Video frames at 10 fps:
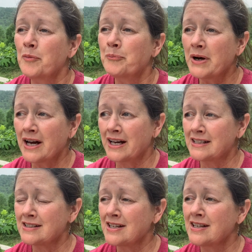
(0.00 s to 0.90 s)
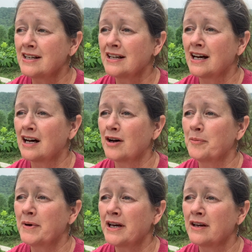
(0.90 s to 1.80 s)
but
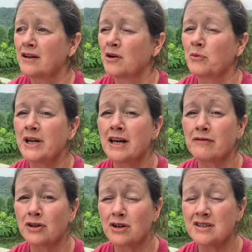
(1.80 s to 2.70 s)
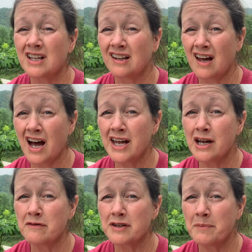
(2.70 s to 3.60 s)
we have learned a lot
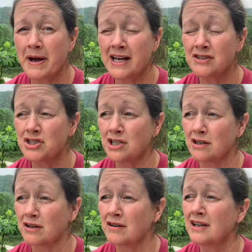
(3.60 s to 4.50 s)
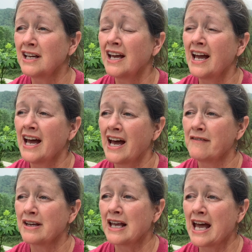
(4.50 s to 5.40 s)
over the past year,
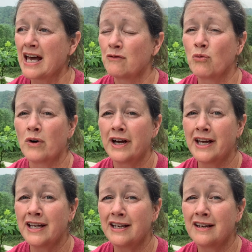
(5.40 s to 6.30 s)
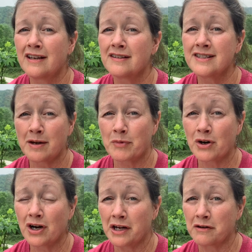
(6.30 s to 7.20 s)
having had 1
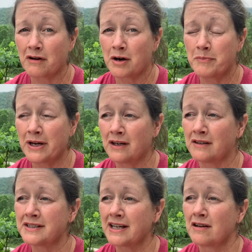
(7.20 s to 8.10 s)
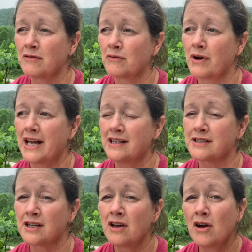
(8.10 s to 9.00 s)
summer under our belt,
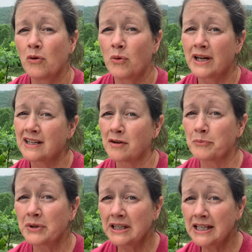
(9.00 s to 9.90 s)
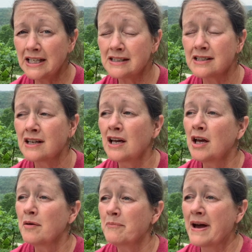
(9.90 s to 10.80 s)
raised 1 complete
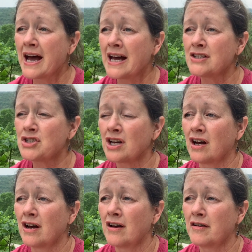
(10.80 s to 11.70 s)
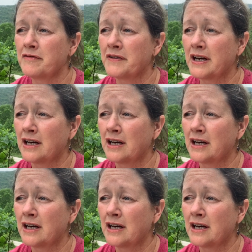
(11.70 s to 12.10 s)
batch of